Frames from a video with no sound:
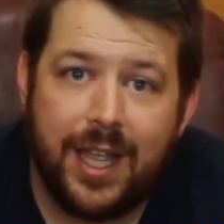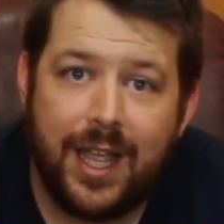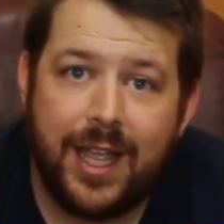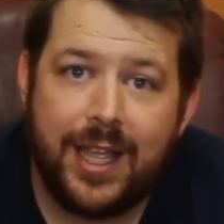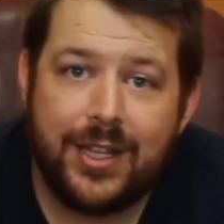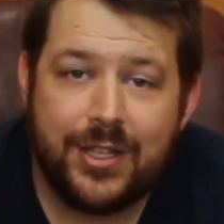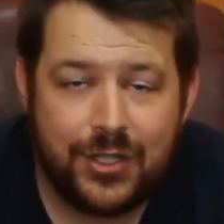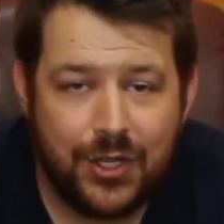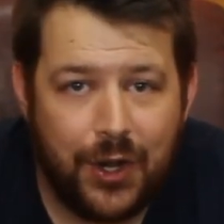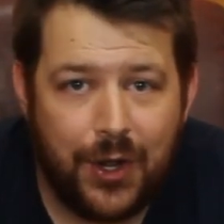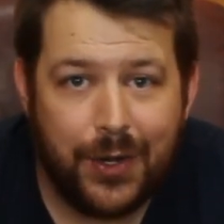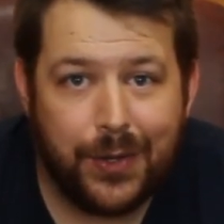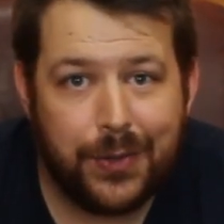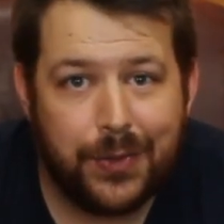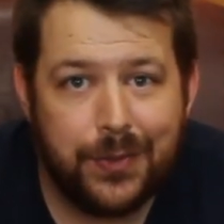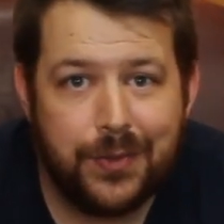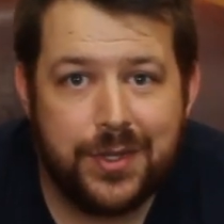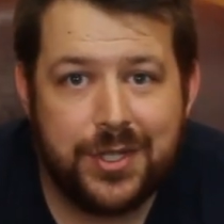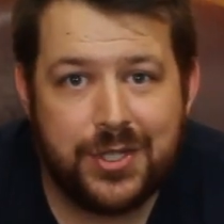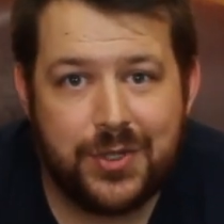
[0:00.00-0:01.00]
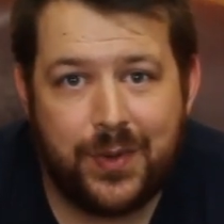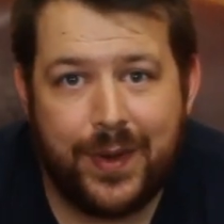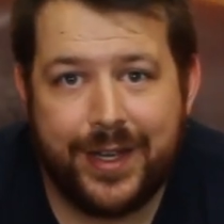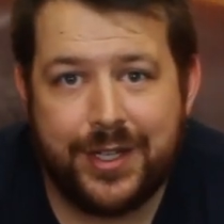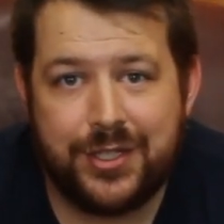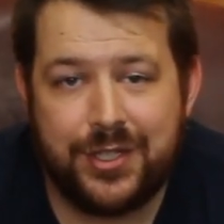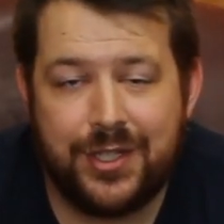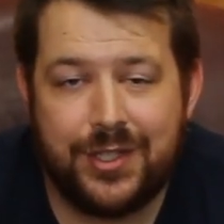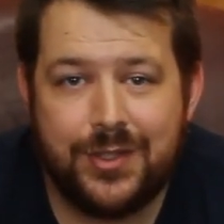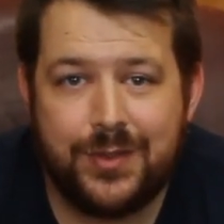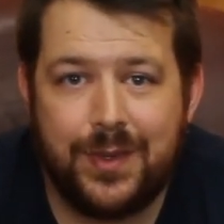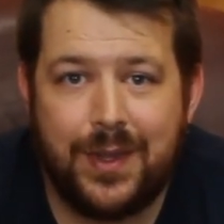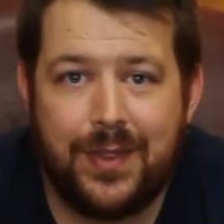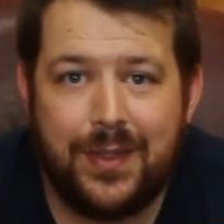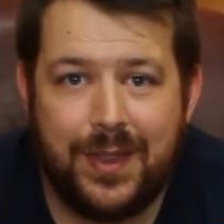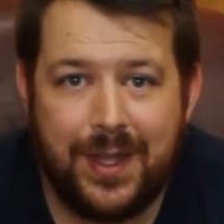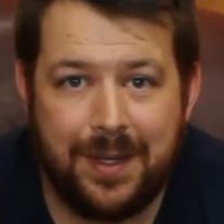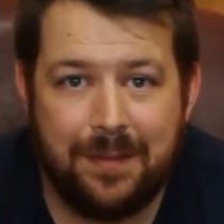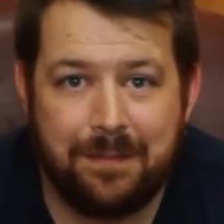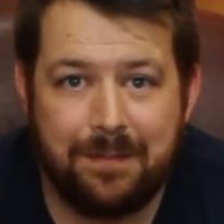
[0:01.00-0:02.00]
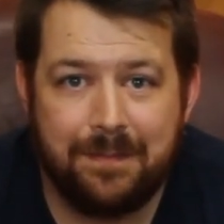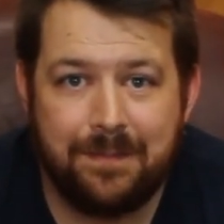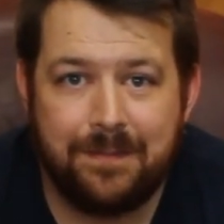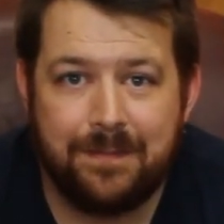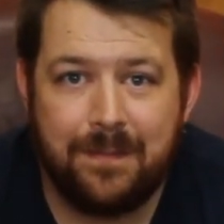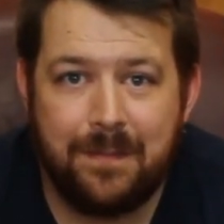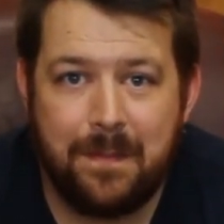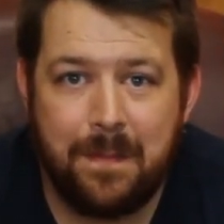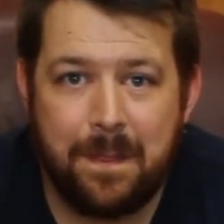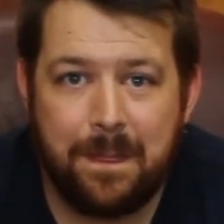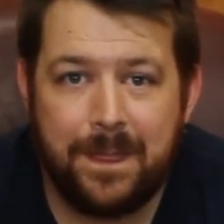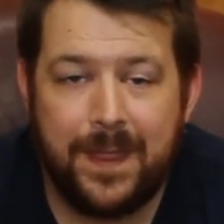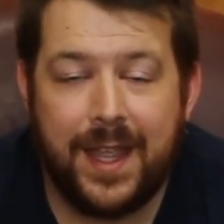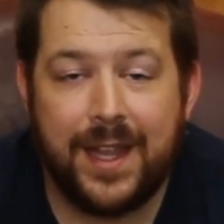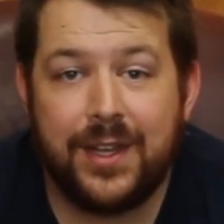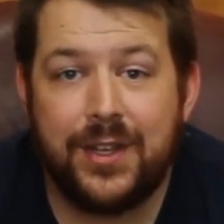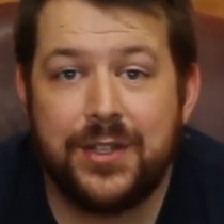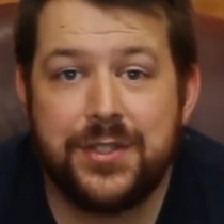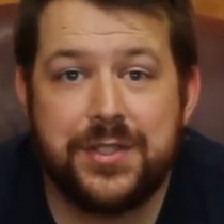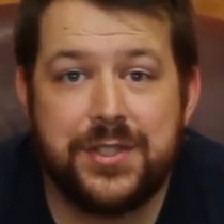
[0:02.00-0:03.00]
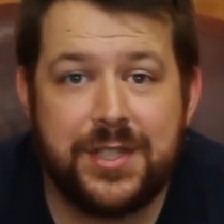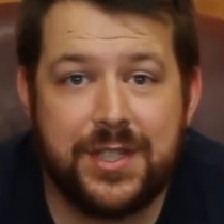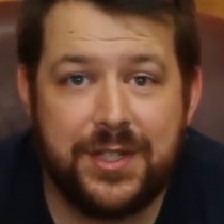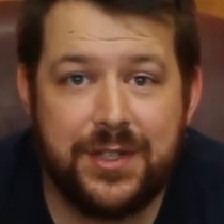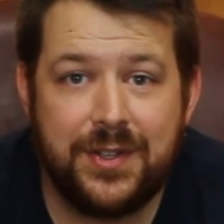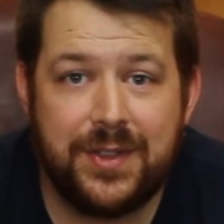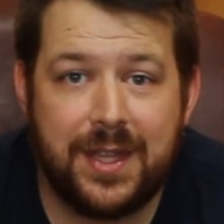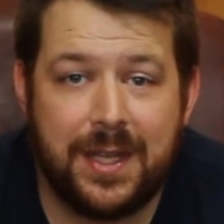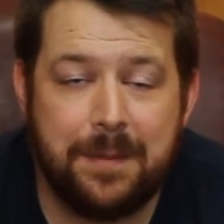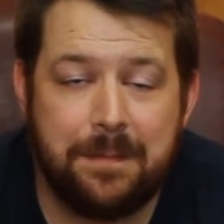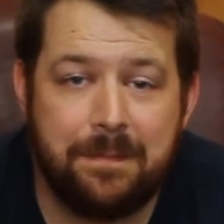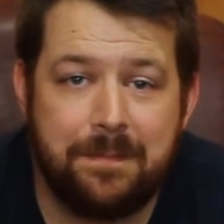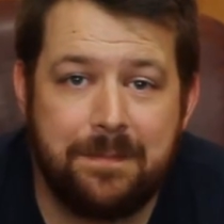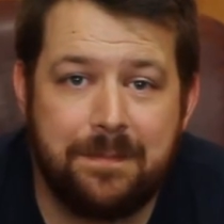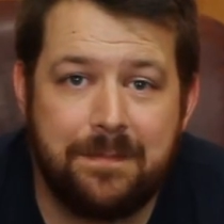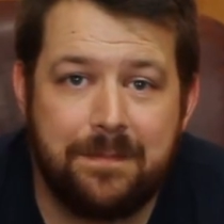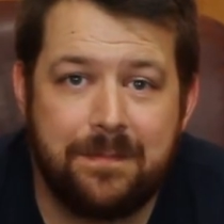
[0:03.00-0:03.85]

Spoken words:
and talk through these questions with them and consider them.